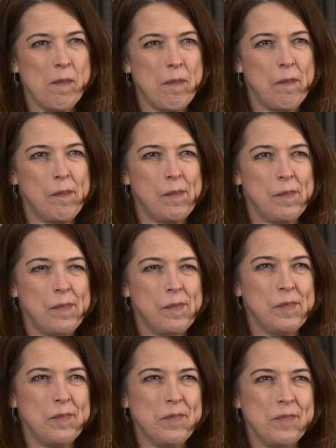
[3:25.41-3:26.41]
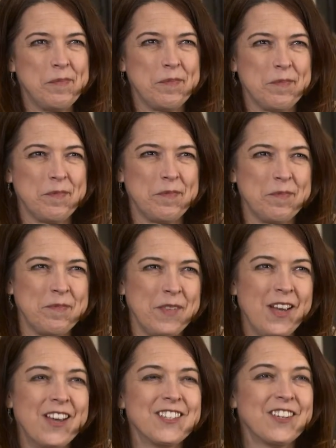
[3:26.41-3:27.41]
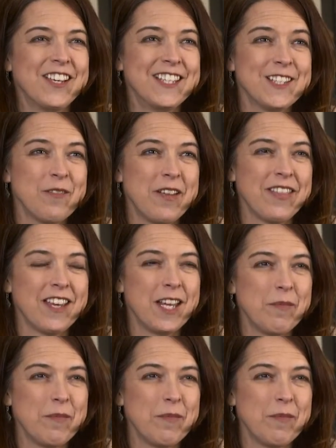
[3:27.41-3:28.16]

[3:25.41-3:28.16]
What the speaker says: a shaping that's happening. Mm-hmm. So when you see